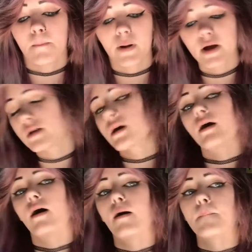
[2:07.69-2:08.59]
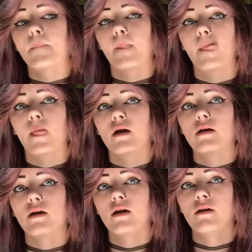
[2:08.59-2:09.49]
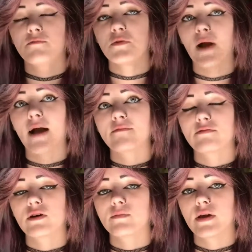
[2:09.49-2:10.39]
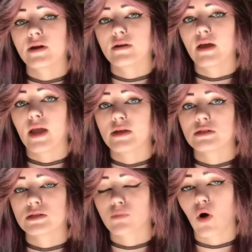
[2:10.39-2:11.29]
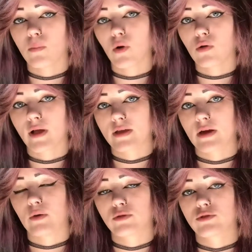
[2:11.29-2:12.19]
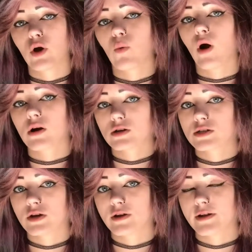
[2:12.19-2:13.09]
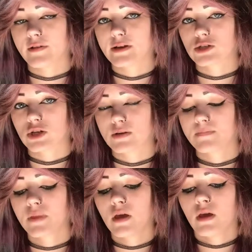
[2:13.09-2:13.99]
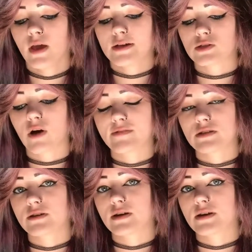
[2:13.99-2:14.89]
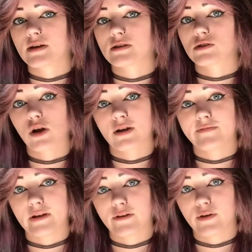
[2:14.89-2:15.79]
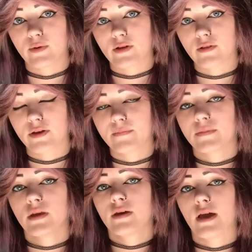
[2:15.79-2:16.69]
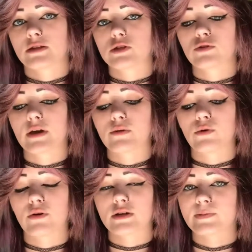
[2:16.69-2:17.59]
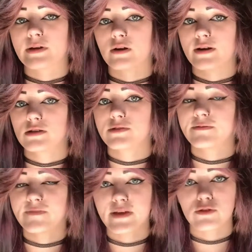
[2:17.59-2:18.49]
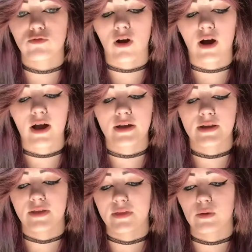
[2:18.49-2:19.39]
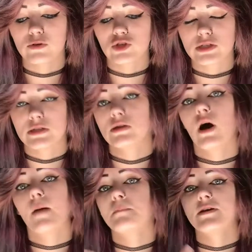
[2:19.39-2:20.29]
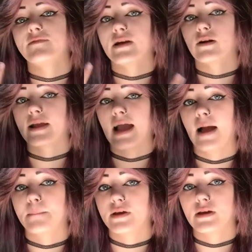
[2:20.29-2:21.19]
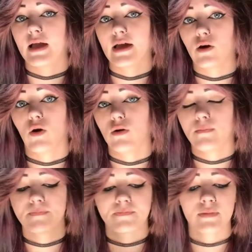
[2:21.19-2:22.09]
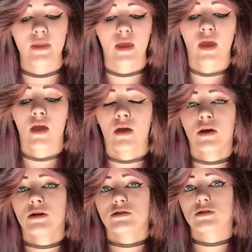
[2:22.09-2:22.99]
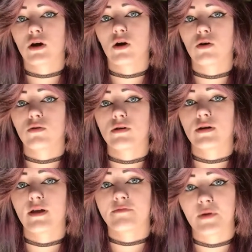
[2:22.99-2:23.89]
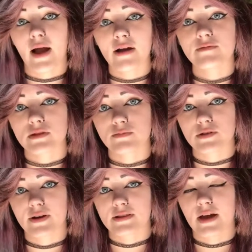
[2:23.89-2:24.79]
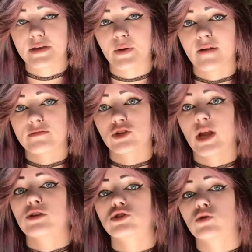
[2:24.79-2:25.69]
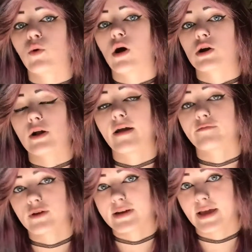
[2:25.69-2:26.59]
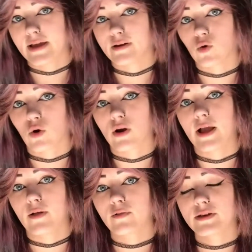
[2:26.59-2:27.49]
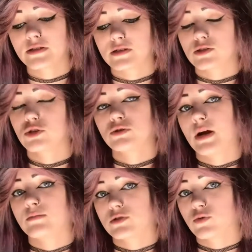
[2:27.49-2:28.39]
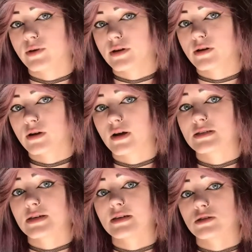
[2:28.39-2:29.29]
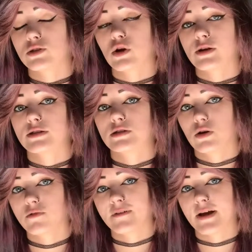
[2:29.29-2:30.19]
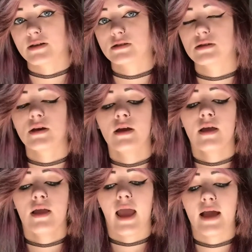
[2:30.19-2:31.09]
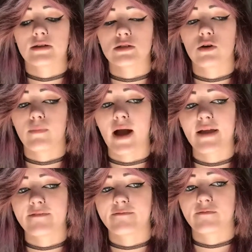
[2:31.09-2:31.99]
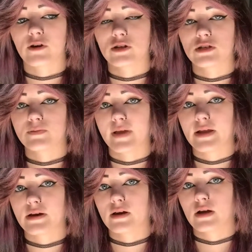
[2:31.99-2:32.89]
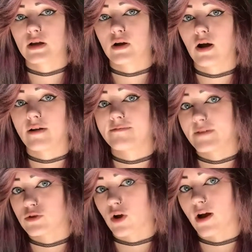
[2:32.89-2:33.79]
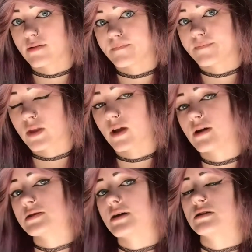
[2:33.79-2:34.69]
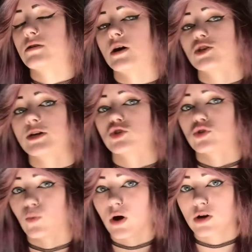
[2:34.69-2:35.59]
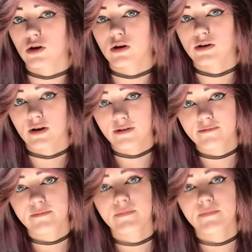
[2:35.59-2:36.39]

But if you have them in a small bowl like that with no water circulation, it's obviously going to get dirty very quickly. And so they will experience fin rot, and they will just not be very happy at all. So if you have something like that, you have to change the water every day, or at least 2 times a week, because it gets dirty so fast. And so my first betta got fin rot because I did not change the water enough.